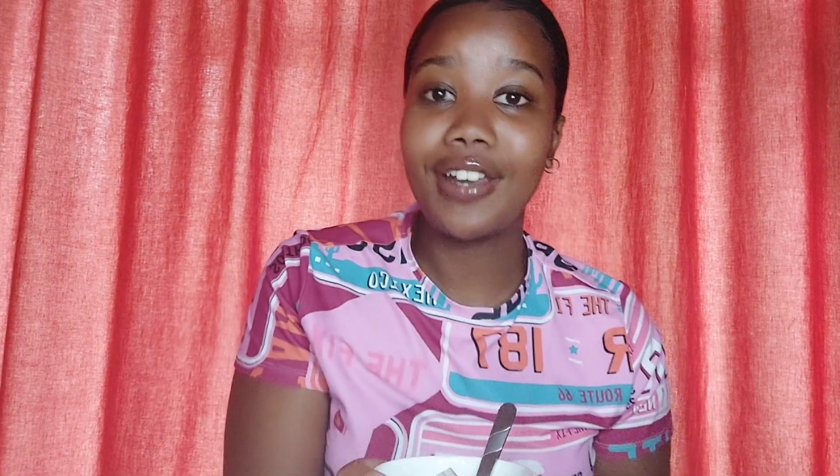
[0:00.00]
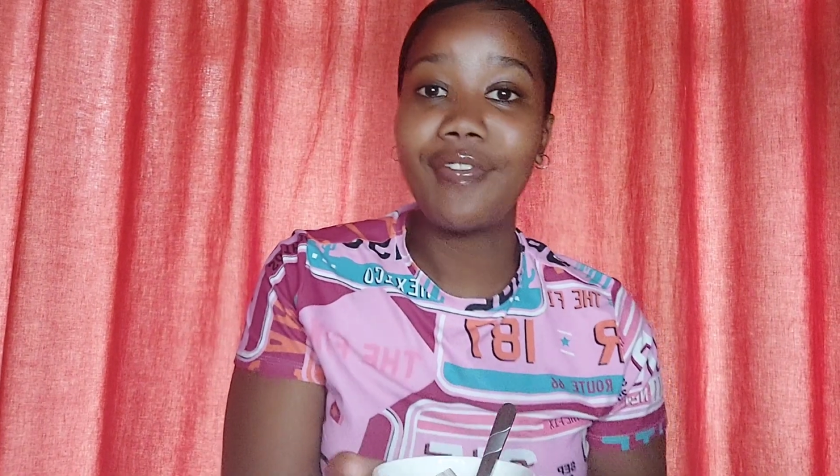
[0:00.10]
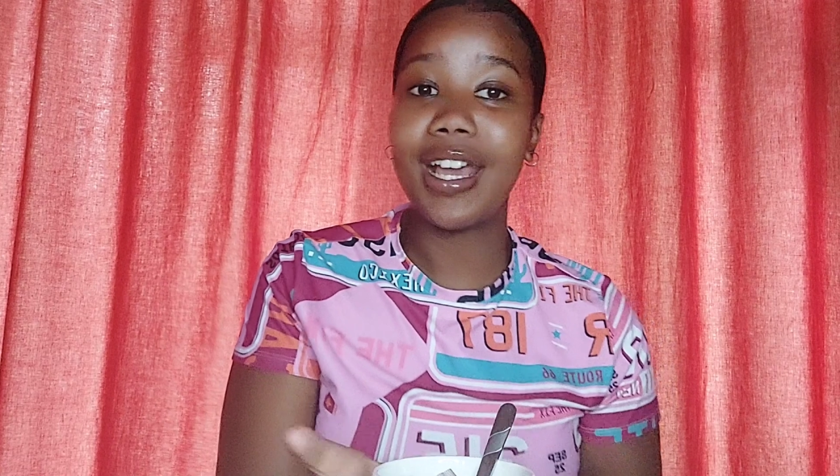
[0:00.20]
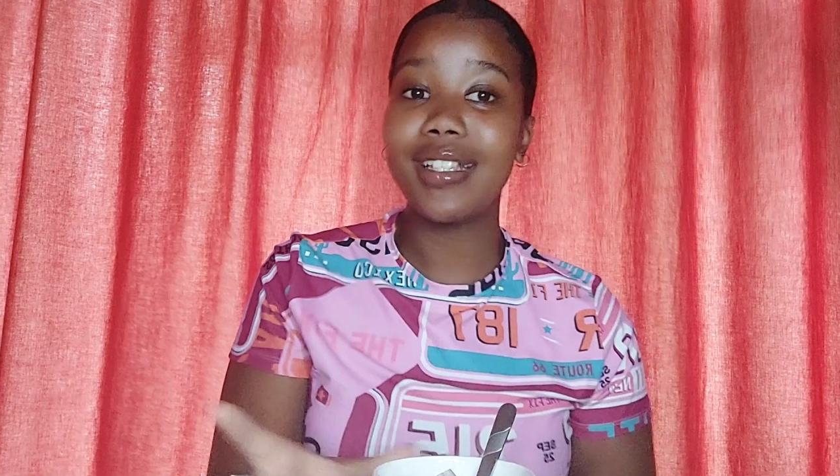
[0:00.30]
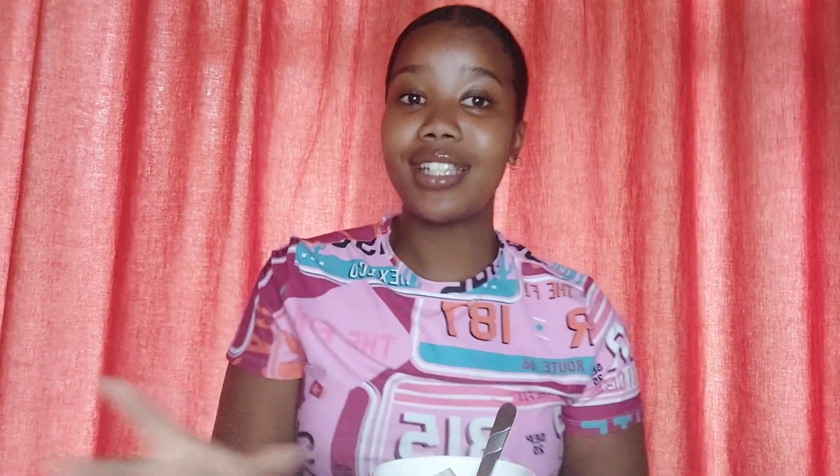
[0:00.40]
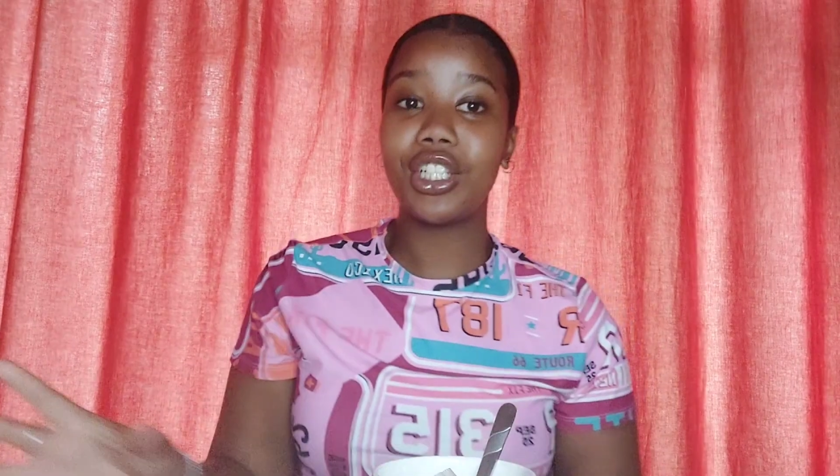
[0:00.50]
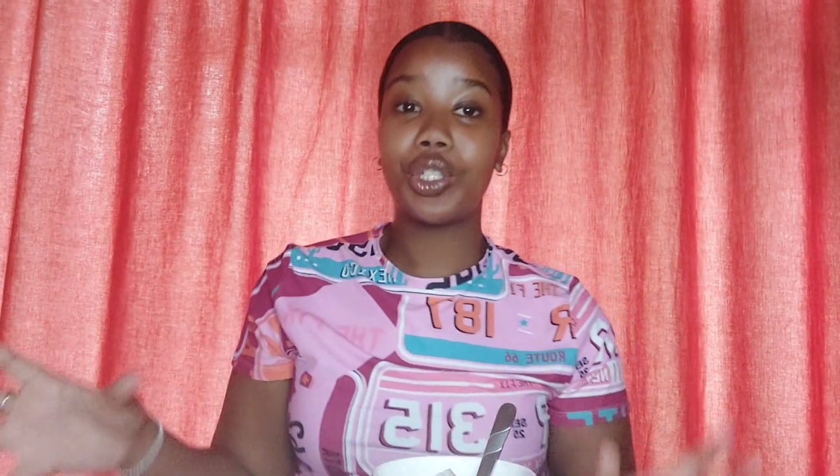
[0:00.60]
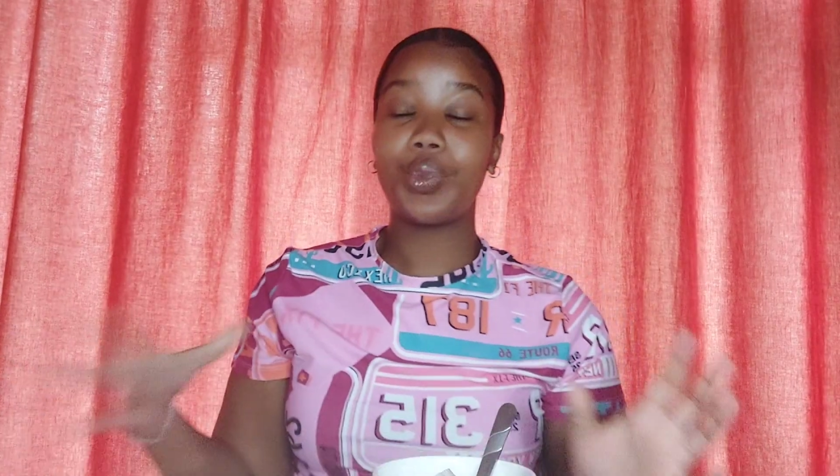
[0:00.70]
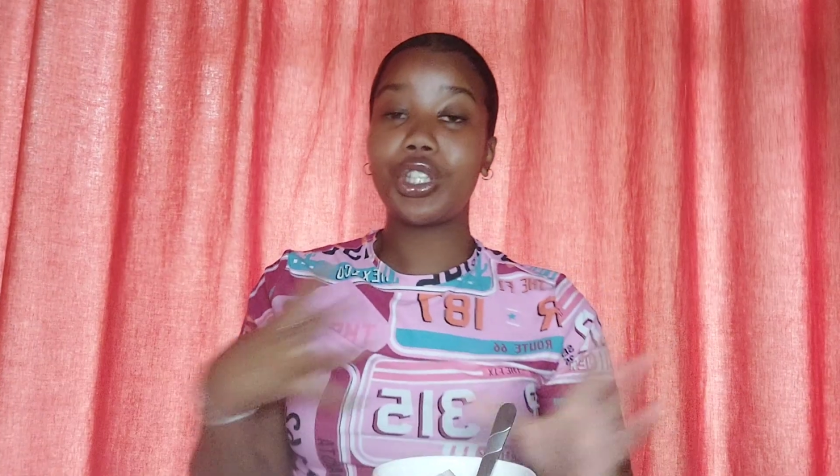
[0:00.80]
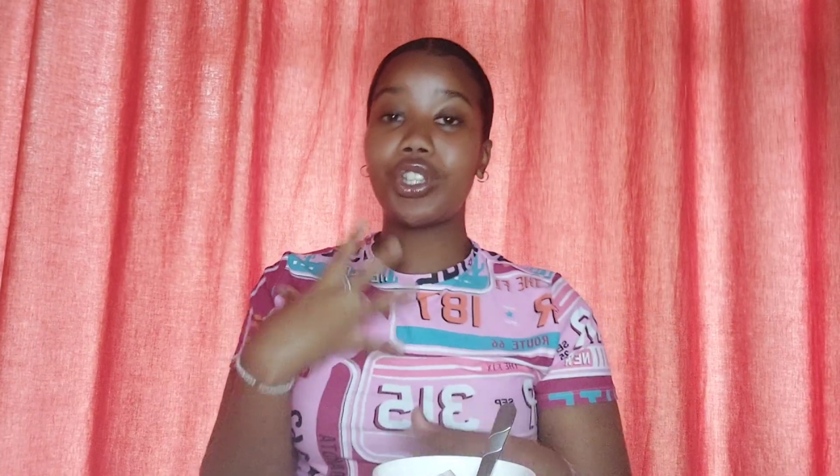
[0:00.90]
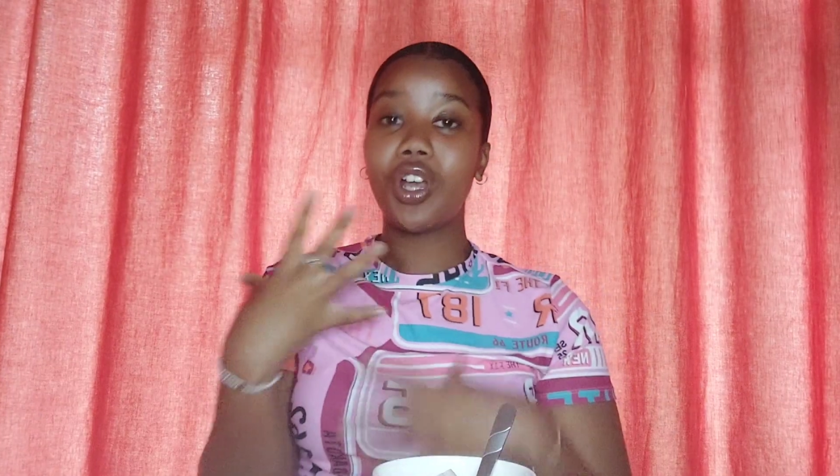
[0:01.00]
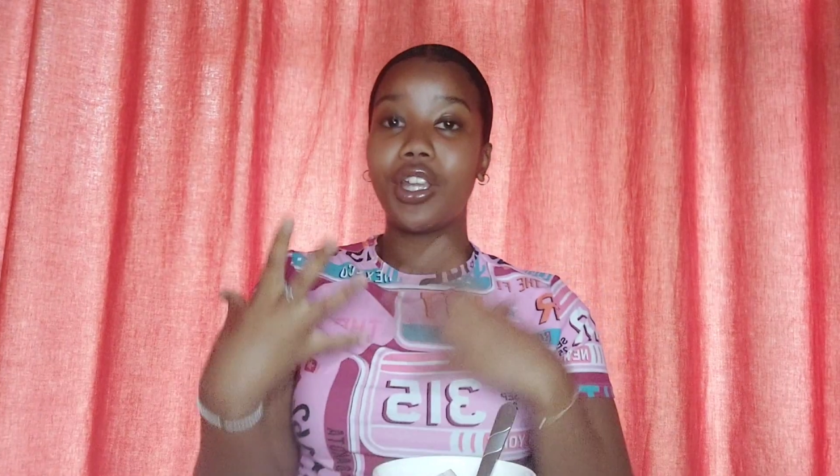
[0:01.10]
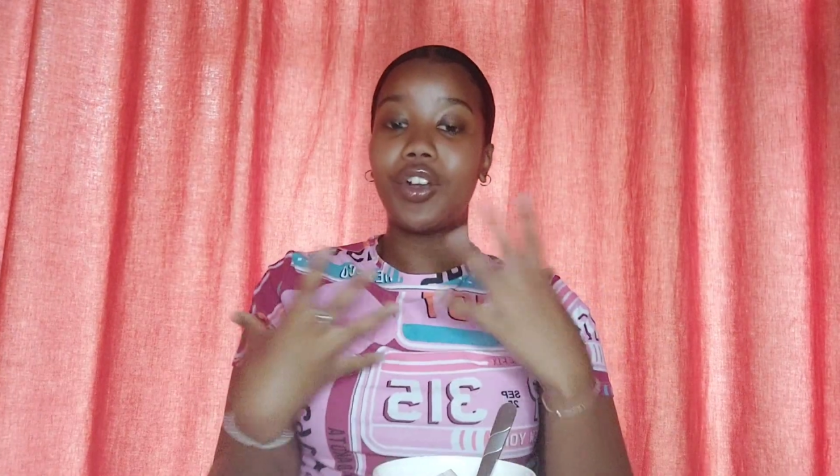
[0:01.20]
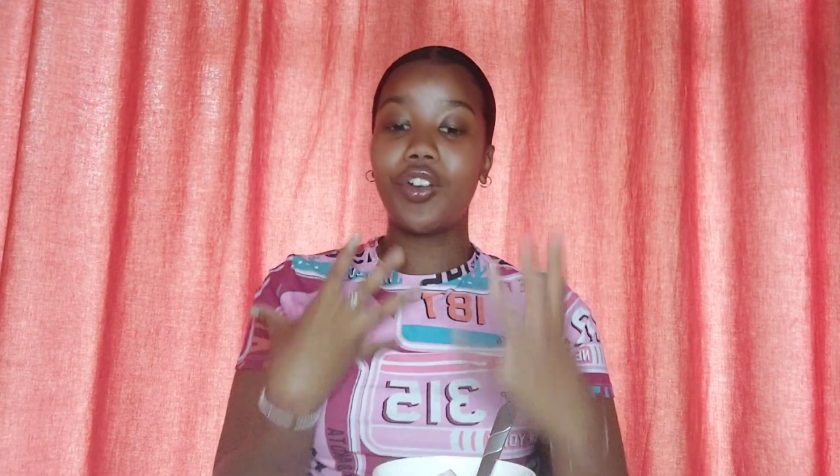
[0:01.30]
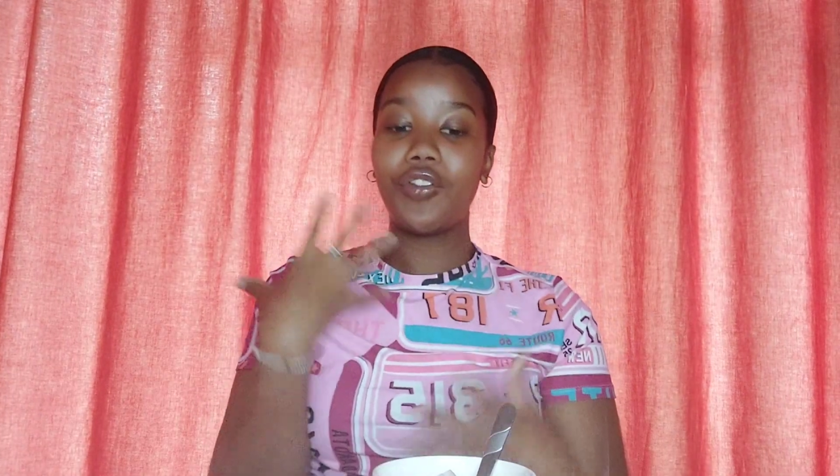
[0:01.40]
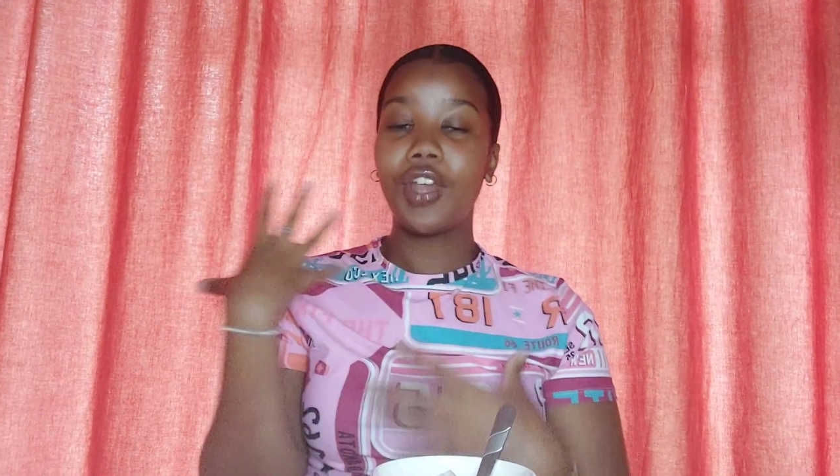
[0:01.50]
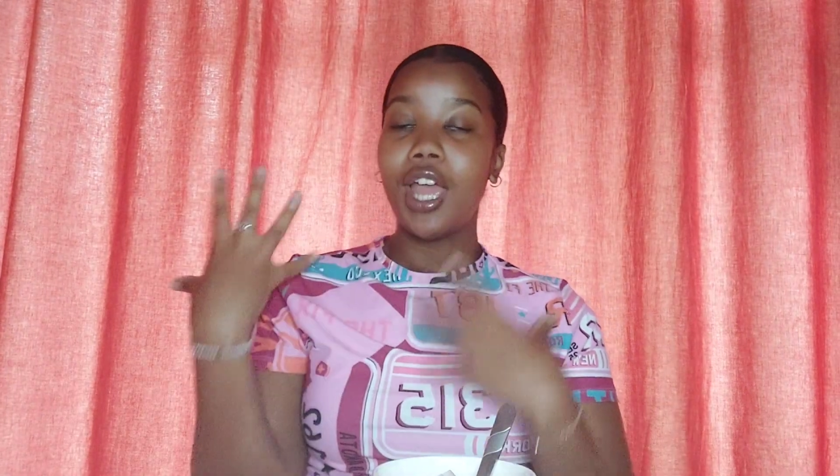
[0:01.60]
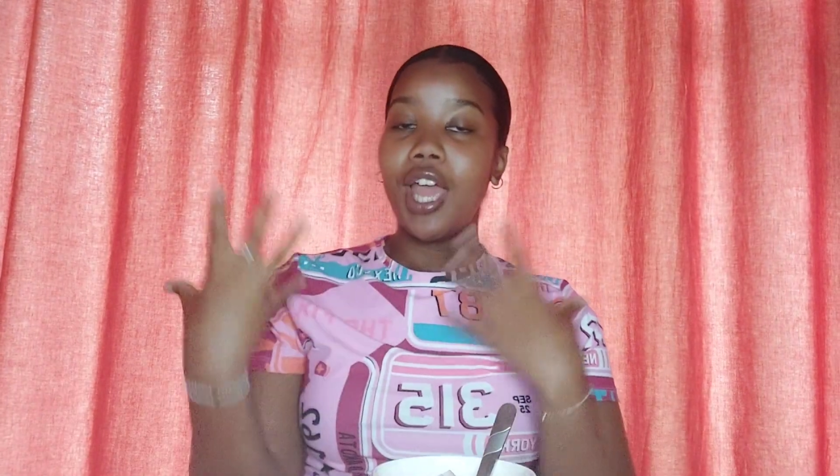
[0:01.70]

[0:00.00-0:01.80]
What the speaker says: advice session, we're starting off,